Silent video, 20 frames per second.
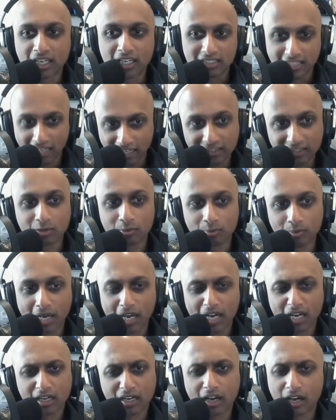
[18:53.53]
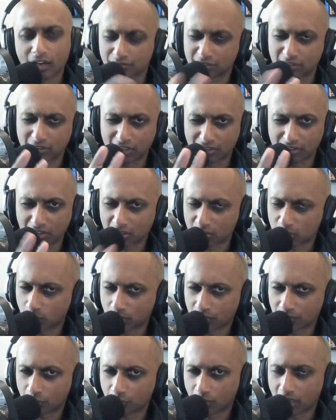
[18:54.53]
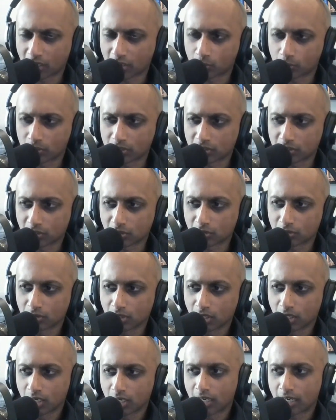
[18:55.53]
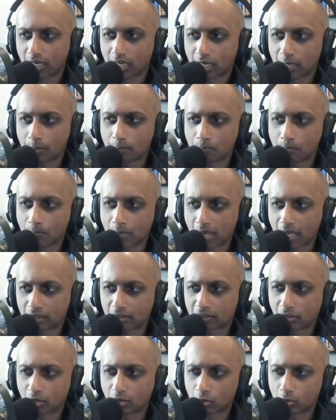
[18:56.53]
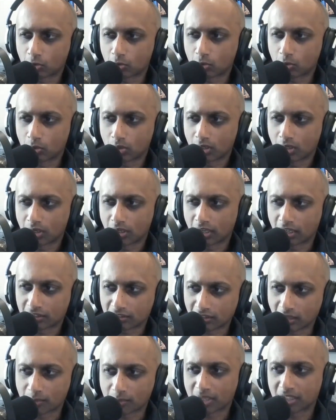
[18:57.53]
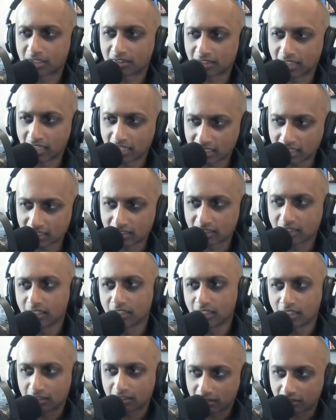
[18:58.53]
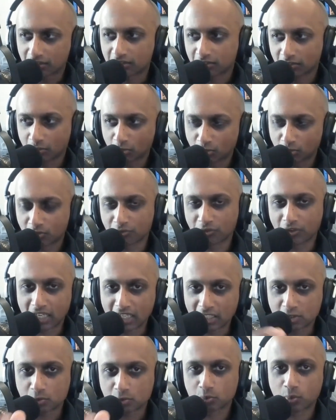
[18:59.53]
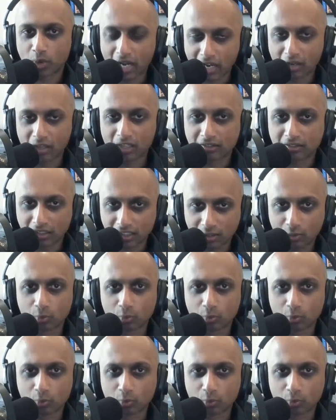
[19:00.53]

take them back after, I think, a 24-hour window. And so, as I'm understanding, it's sort of each round, it's like a